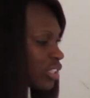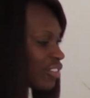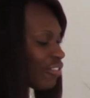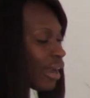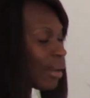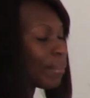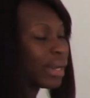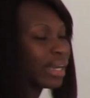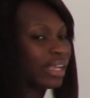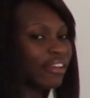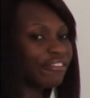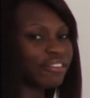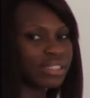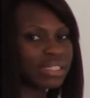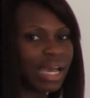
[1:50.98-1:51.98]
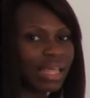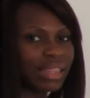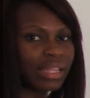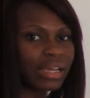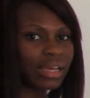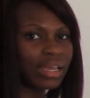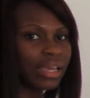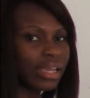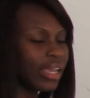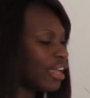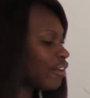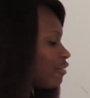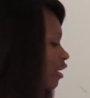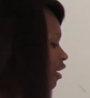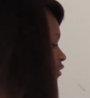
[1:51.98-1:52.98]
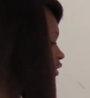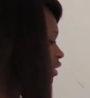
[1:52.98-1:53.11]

divide. But if it's other, if